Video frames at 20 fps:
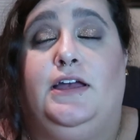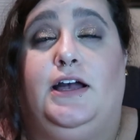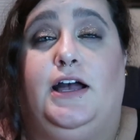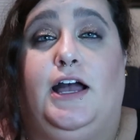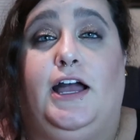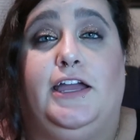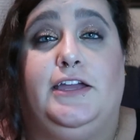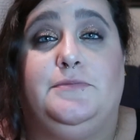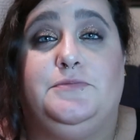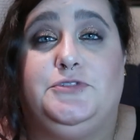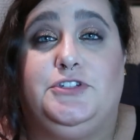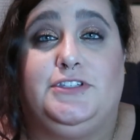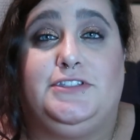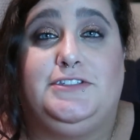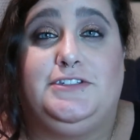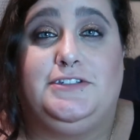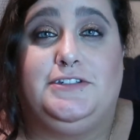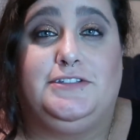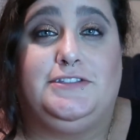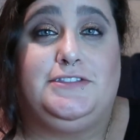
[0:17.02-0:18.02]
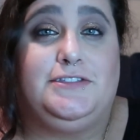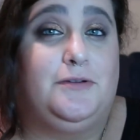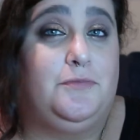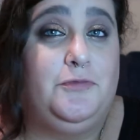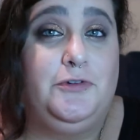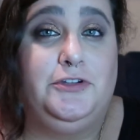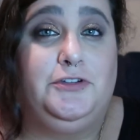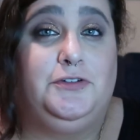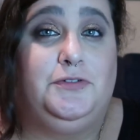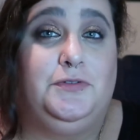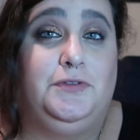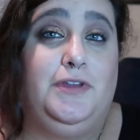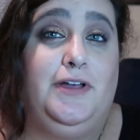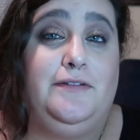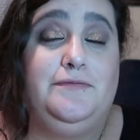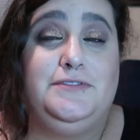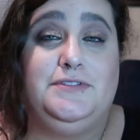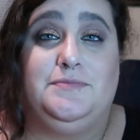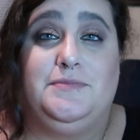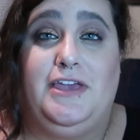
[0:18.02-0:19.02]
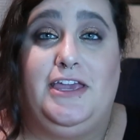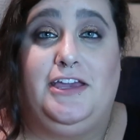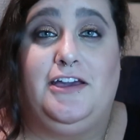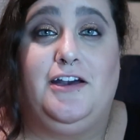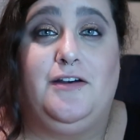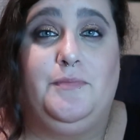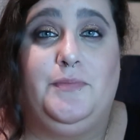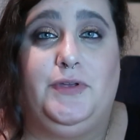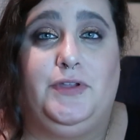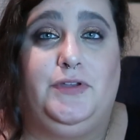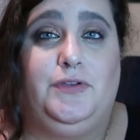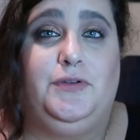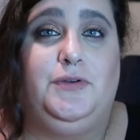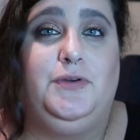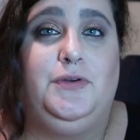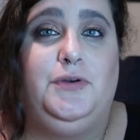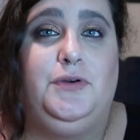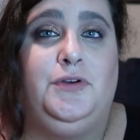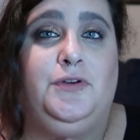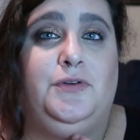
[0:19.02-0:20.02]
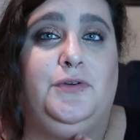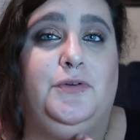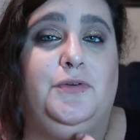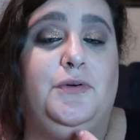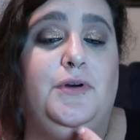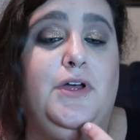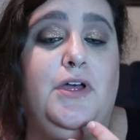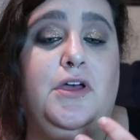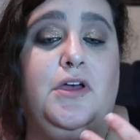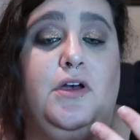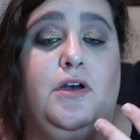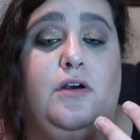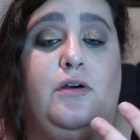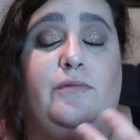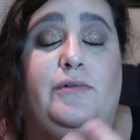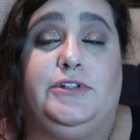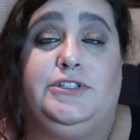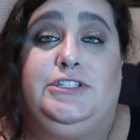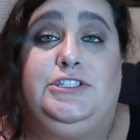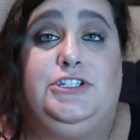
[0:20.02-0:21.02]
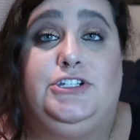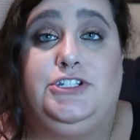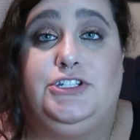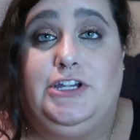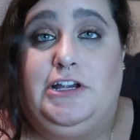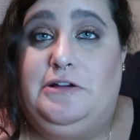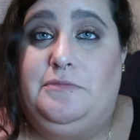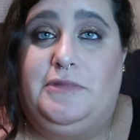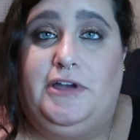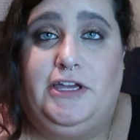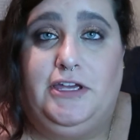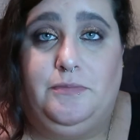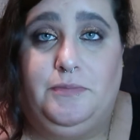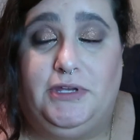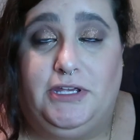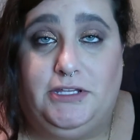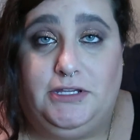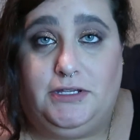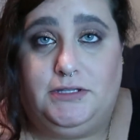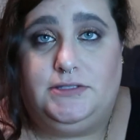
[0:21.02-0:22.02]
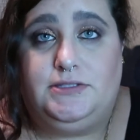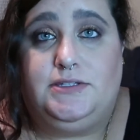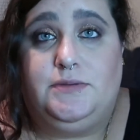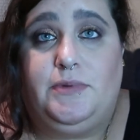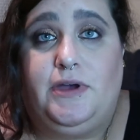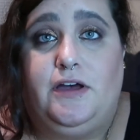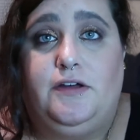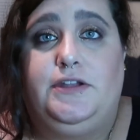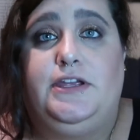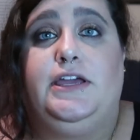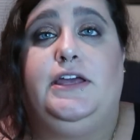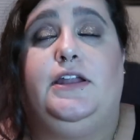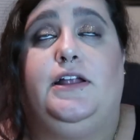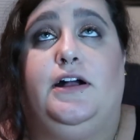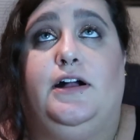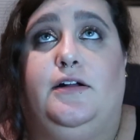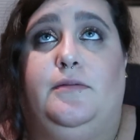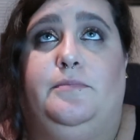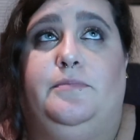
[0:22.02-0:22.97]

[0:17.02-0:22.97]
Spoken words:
I am just someone who loves makeup and who wants to share my opinions about it.